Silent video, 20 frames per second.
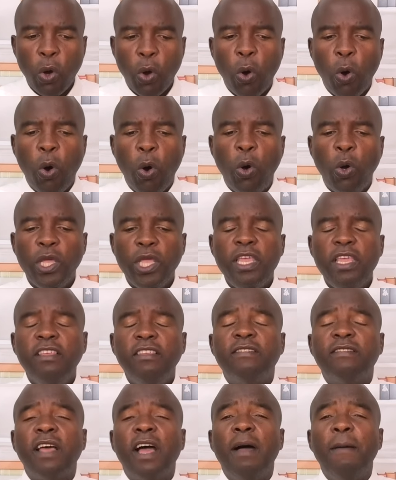Or
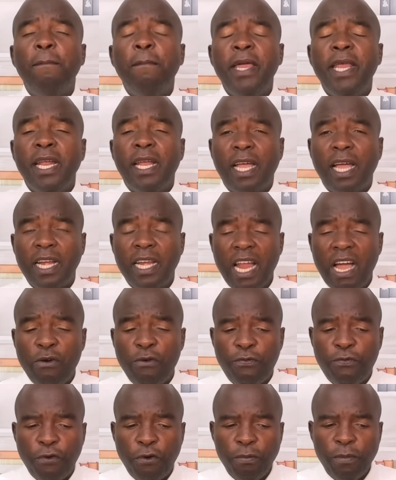is America now
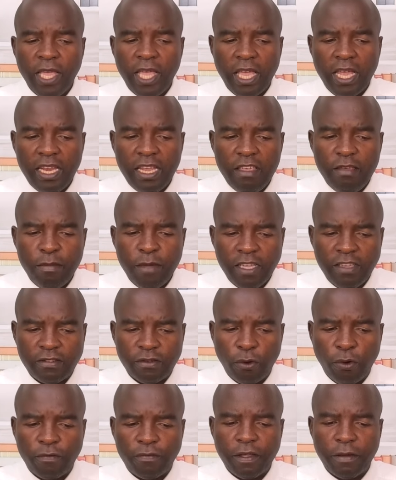forming an
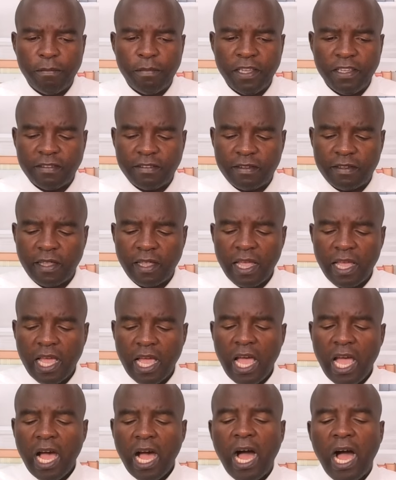image of the beast?
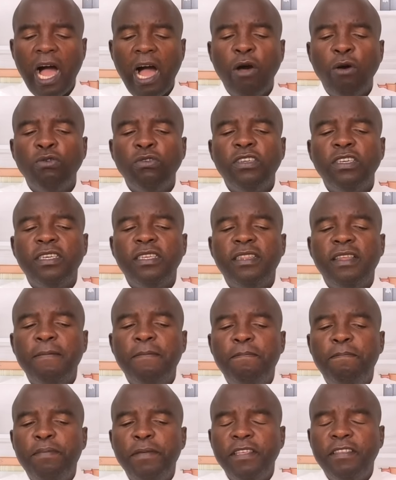How did the
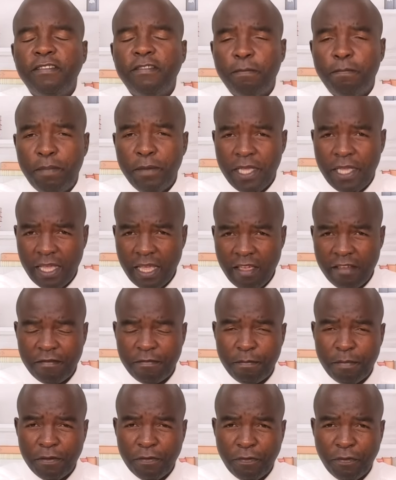beast
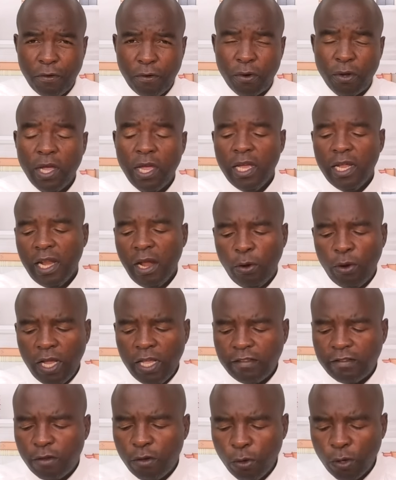behave before? Now
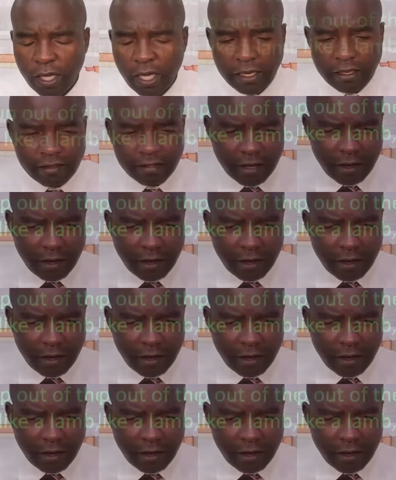let's look at